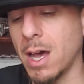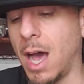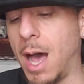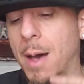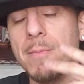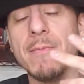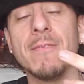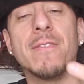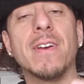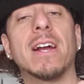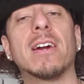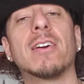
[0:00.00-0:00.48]

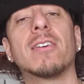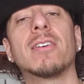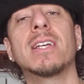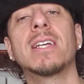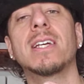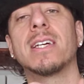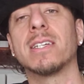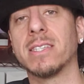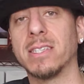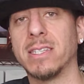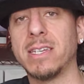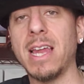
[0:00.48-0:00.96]
I'm
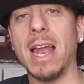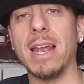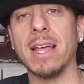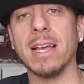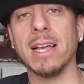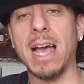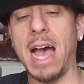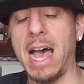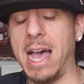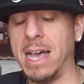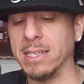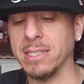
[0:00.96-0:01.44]
very
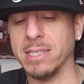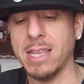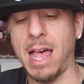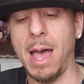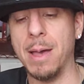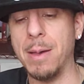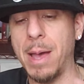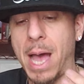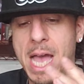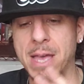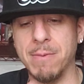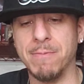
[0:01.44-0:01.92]
aesthetic, guys.
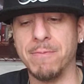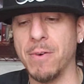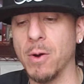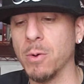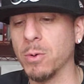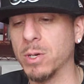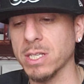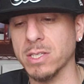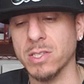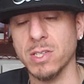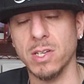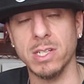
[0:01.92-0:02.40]
I, I
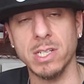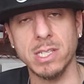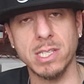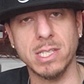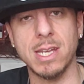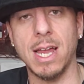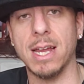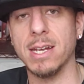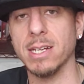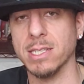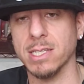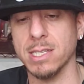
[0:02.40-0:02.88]
focus on
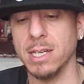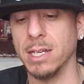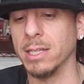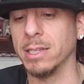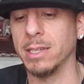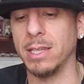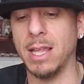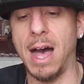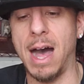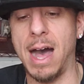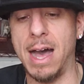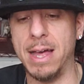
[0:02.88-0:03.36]
aesthetics a
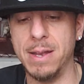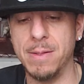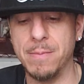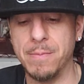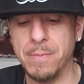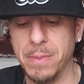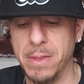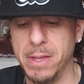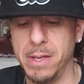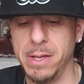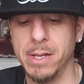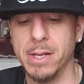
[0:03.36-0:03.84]
lot.
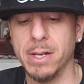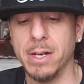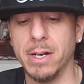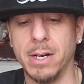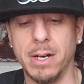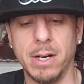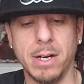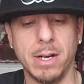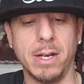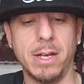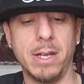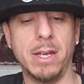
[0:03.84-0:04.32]

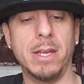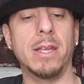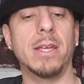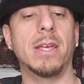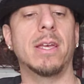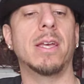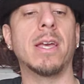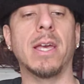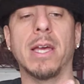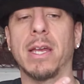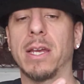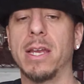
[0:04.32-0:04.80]
Uh,
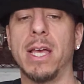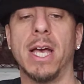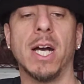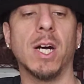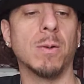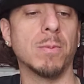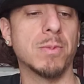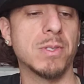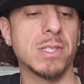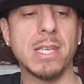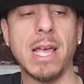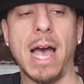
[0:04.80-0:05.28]
it
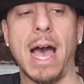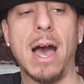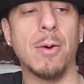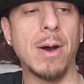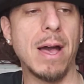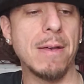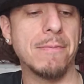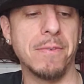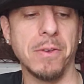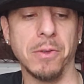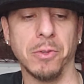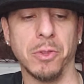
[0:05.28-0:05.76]
helps how
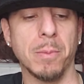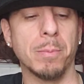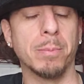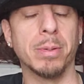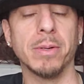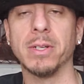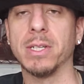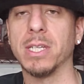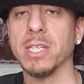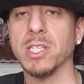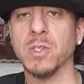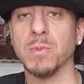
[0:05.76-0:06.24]
I feel the
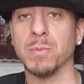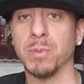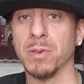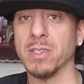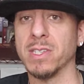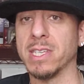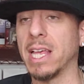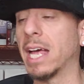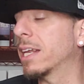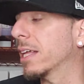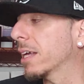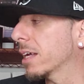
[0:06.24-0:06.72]
book is
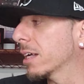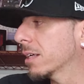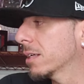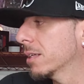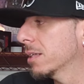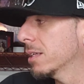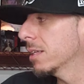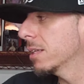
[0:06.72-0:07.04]
presenting.